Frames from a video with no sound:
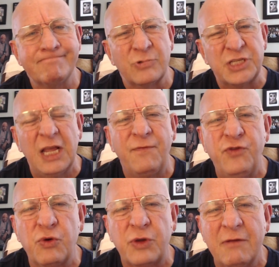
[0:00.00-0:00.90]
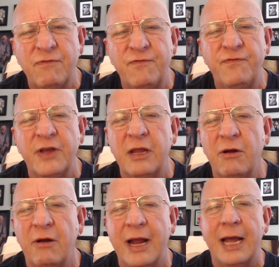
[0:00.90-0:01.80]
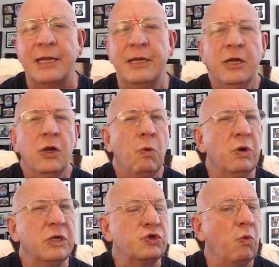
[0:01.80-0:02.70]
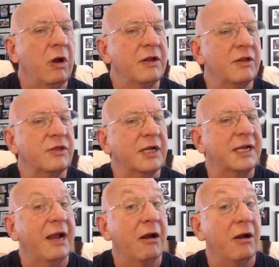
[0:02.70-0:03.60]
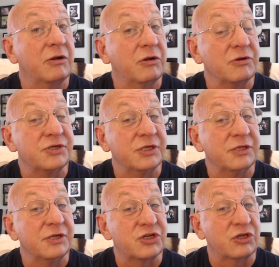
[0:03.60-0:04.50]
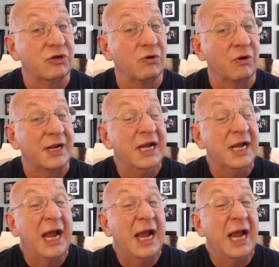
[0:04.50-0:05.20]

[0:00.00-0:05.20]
see if you can figure out which one of the characters in this story